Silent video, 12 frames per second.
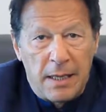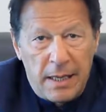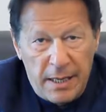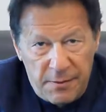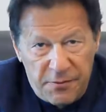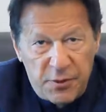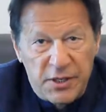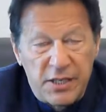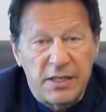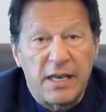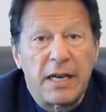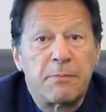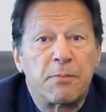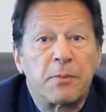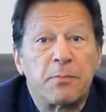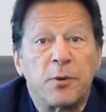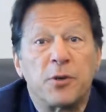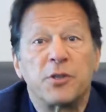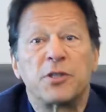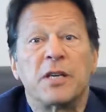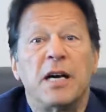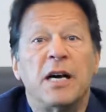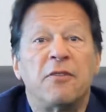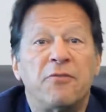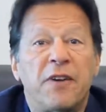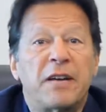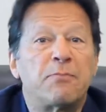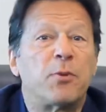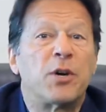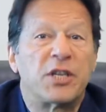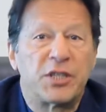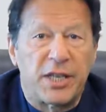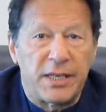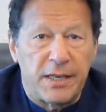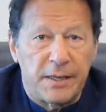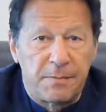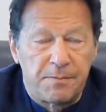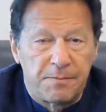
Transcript: And for this, I propose a 5-point agenda.